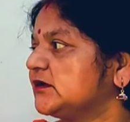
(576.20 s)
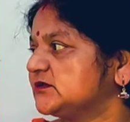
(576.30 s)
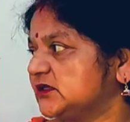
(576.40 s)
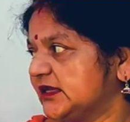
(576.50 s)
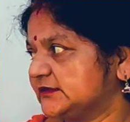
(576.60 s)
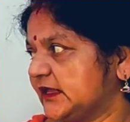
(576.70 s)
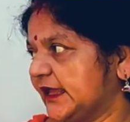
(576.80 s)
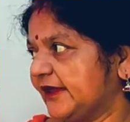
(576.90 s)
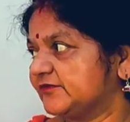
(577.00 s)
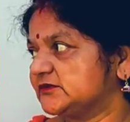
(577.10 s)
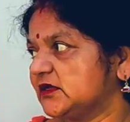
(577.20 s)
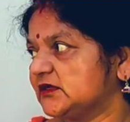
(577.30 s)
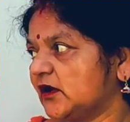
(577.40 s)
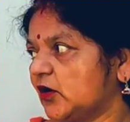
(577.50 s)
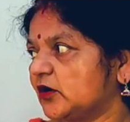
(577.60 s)
or did
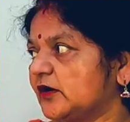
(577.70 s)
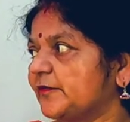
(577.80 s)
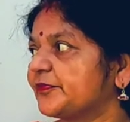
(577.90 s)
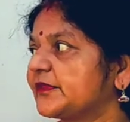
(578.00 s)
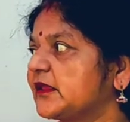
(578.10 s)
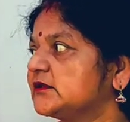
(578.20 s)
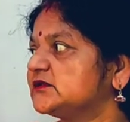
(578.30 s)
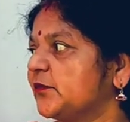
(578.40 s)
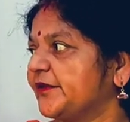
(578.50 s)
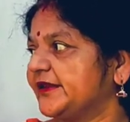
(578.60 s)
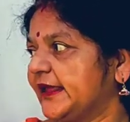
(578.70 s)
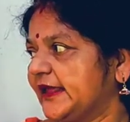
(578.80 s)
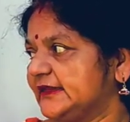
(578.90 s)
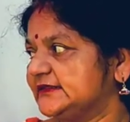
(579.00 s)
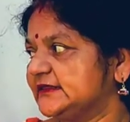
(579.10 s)
anything wrong or
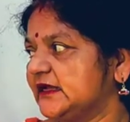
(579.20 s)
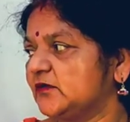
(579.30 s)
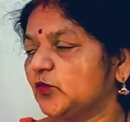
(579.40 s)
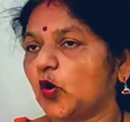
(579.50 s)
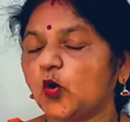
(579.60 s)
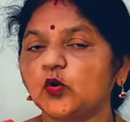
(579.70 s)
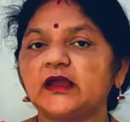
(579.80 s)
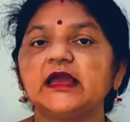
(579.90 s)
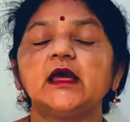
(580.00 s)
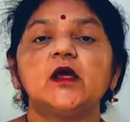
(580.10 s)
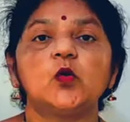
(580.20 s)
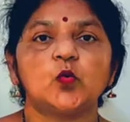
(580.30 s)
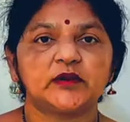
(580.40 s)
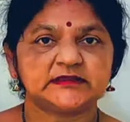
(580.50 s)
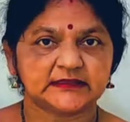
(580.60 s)
did anything wrong
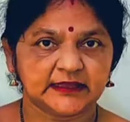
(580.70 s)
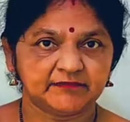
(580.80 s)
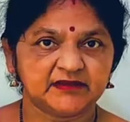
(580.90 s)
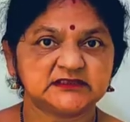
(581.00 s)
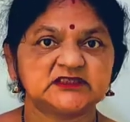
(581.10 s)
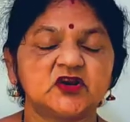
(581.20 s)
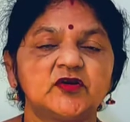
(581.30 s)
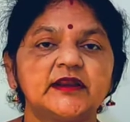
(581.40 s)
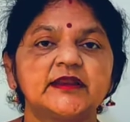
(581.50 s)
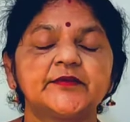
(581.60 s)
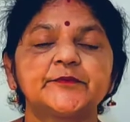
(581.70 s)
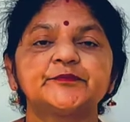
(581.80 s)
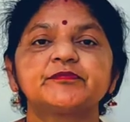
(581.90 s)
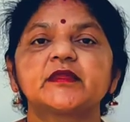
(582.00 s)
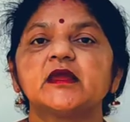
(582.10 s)
when they were children?
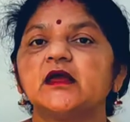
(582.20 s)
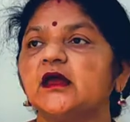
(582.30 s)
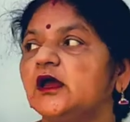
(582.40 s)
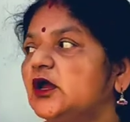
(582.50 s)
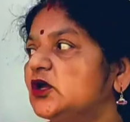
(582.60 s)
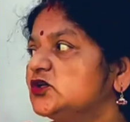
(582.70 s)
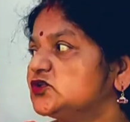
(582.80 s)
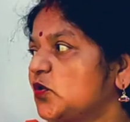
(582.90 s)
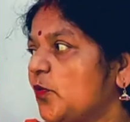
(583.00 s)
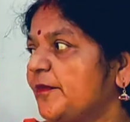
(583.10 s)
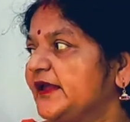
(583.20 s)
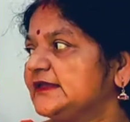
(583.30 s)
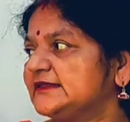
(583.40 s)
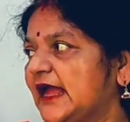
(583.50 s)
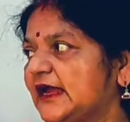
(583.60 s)
So
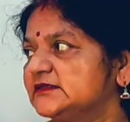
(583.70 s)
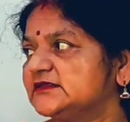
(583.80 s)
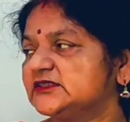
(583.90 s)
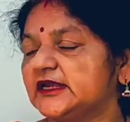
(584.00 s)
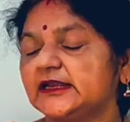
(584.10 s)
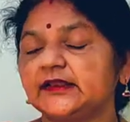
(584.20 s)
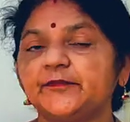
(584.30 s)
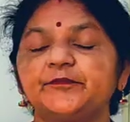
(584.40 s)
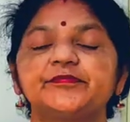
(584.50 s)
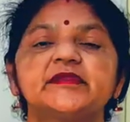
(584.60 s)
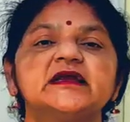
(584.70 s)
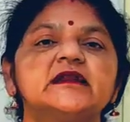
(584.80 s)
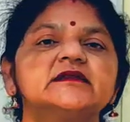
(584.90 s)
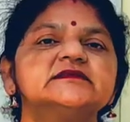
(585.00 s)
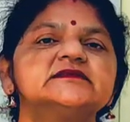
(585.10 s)
in a nutshell,
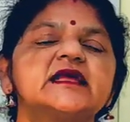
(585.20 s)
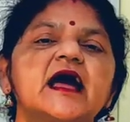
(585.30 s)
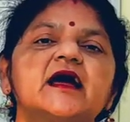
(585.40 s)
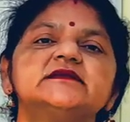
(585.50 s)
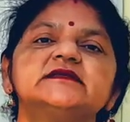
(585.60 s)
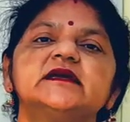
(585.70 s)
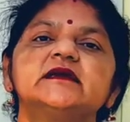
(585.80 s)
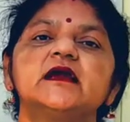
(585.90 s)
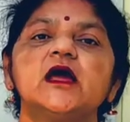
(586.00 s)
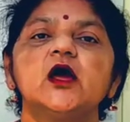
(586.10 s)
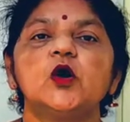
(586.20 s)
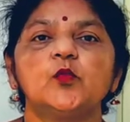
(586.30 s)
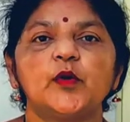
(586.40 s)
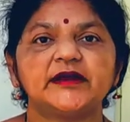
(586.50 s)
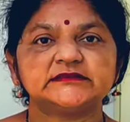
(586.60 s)
the child is thinking,
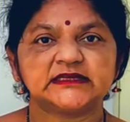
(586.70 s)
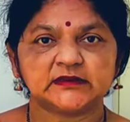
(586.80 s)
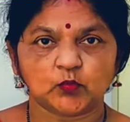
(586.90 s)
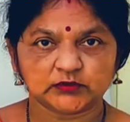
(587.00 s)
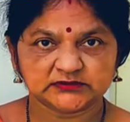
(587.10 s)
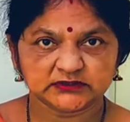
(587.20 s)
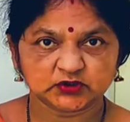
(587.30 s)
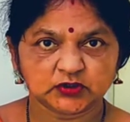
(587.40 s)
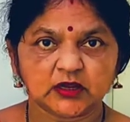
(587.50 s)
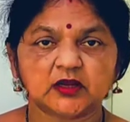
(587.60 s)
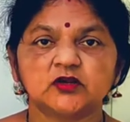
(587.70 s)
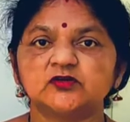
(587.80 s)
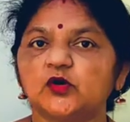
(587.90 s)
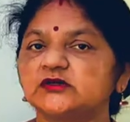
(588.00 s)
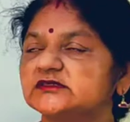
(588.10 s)
do they wash
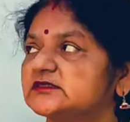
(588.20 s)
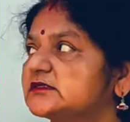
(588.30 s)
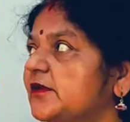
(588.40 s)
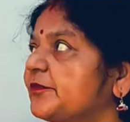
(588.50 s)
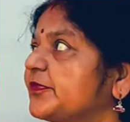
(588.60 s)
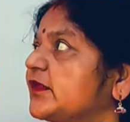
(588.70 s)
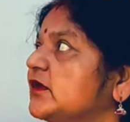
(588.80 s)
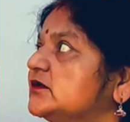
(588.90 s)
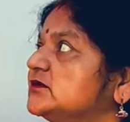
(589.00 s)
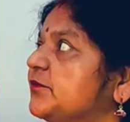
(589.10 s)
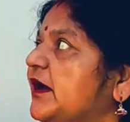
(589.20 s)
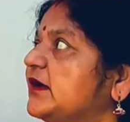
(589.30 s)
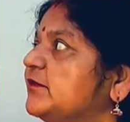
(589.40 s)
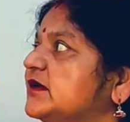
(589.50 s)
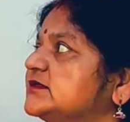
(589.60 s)
socks, wear
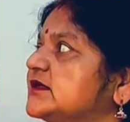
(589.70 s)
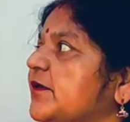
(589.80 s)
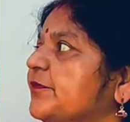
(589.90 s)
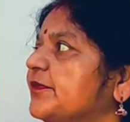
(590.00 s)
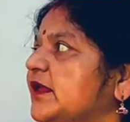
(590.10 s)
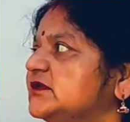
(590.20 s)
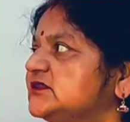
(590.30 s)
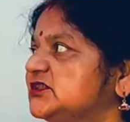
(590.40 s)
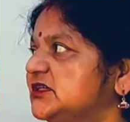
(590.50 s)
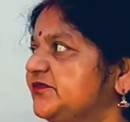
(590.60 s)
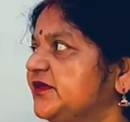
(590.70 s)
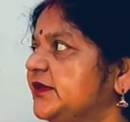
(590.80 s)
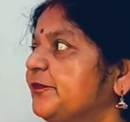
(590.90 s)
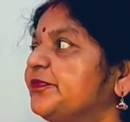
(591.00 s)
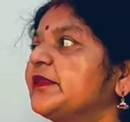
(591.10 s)
pajamas, watch
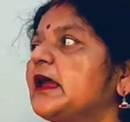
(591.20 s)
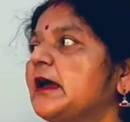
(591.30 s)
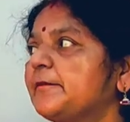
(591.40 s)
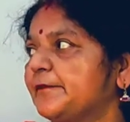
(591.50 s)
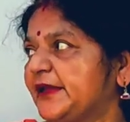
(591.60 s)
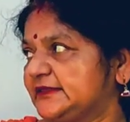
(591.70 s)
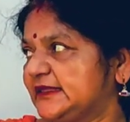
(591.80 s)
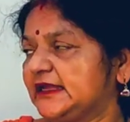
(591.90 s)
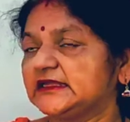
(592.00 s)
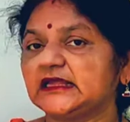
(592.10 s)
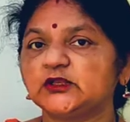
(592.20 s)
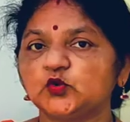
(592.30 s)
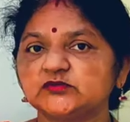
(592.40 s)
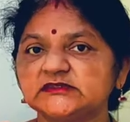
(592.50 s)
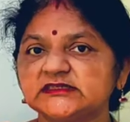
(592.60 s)
TV, picking
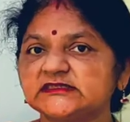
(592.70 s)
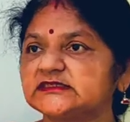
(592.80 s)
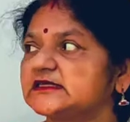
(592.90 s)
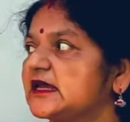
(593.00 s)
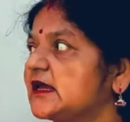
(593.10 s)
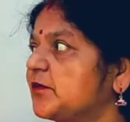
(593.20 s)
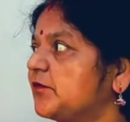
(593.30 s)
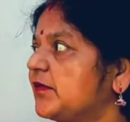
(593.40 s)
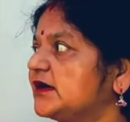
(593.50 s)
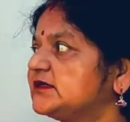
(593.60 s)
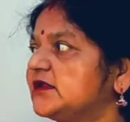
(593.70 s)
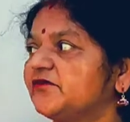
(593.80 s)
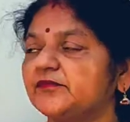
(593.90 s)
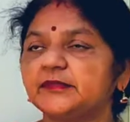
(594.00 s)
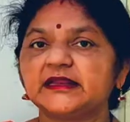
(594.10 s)
their noses,
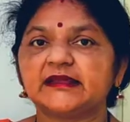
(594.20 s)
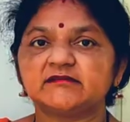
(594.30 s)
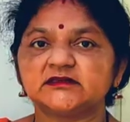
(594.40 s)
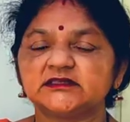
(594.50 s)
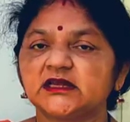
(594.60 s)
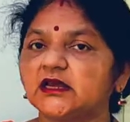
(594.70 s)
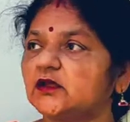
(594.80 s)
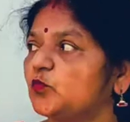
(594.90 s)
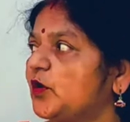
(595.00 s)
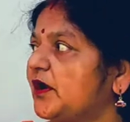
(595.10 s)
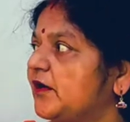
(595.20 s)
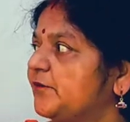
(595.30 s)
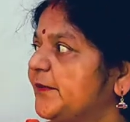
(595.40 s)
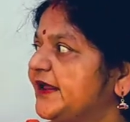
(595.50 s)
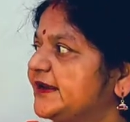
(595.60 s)
living with
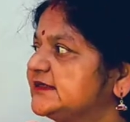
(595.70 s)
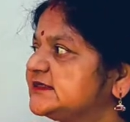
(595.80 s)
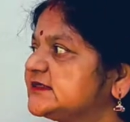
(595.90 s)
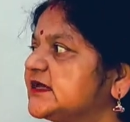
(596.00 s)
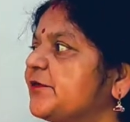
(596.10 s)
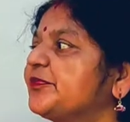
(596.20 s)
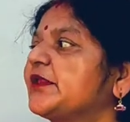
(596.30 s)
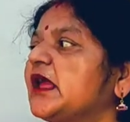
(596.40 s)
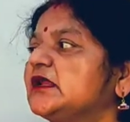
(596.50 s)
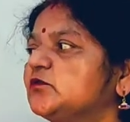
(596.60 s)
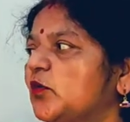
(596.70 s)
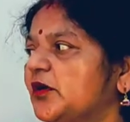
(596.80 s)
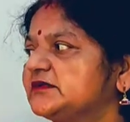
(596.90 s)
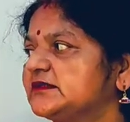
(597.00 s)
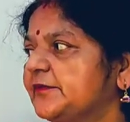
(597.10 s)
their parents
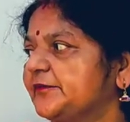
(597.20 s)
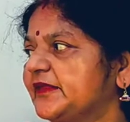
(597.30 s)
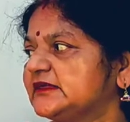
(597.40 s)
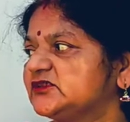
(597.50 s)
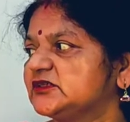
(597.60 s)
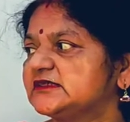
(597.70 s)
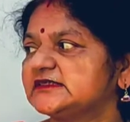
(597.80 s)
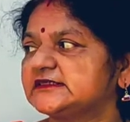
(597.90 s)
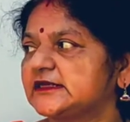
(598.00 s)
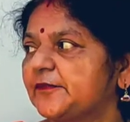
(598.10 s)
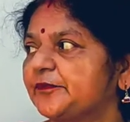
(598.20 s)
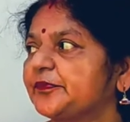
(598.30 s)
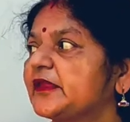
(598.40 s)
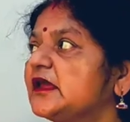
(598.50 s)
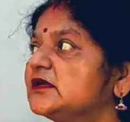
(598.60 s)
and making mistakes.
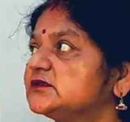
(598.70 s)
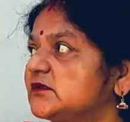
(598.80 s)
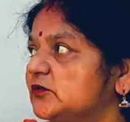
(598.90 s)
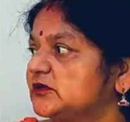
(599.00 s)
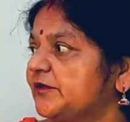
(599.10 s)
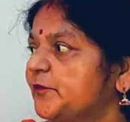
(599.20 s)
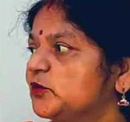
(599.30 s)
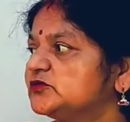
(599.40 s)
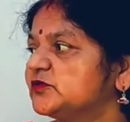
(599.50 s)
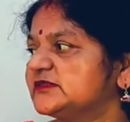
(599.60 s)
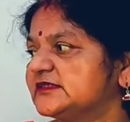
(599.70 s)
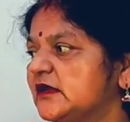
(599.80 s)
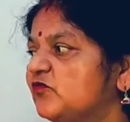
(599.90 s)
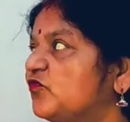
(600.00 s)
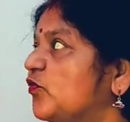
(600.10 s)
Now I move
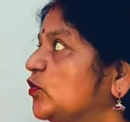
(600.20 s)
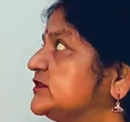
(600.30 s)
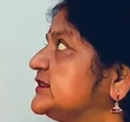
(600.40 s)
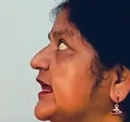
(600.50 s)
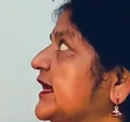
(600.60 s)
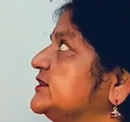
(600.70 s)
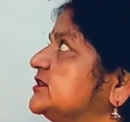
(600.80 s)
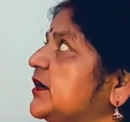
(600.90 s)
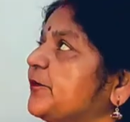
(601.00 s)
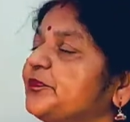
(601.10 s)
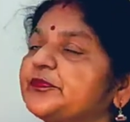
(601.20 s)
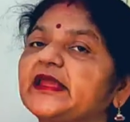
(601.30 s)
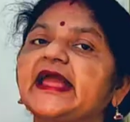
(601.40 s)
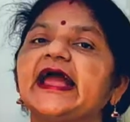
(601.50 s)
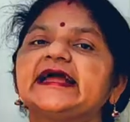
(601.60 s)
towards the fourth stanza,
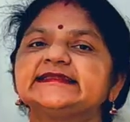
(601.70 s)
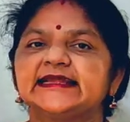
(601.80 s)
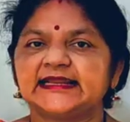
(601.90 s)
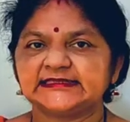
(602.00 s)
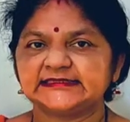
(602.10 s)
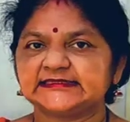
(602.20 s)
and the